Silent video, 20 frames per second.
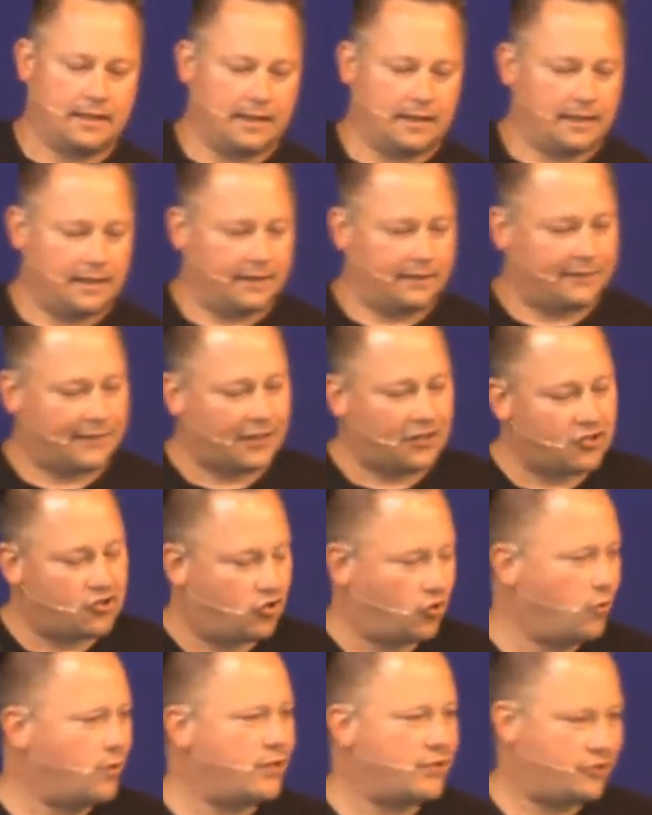is that
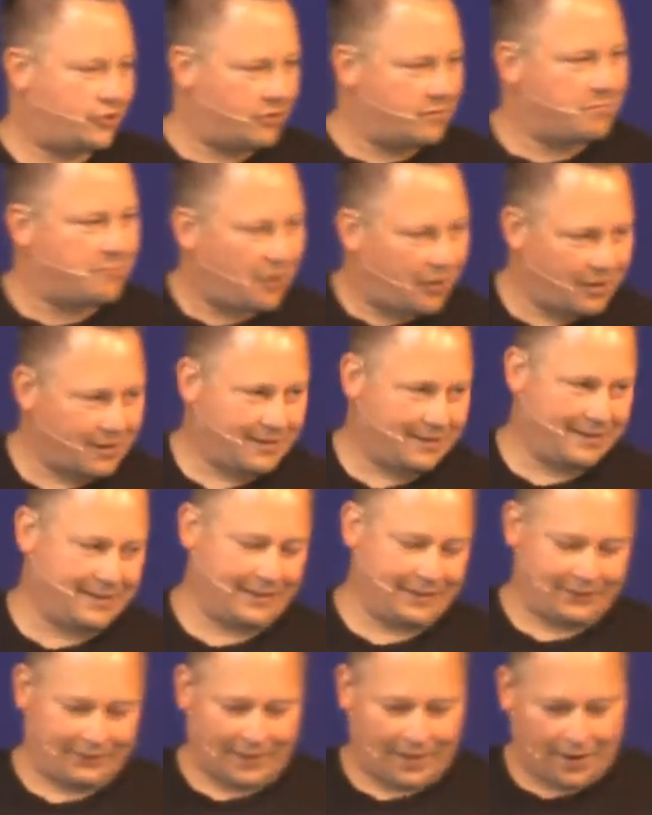joy should mark
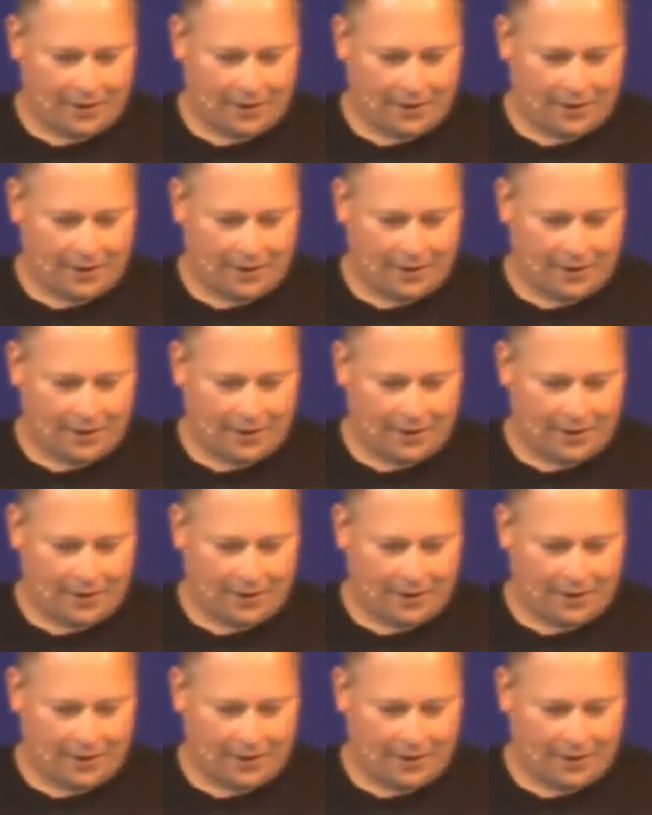this. I, I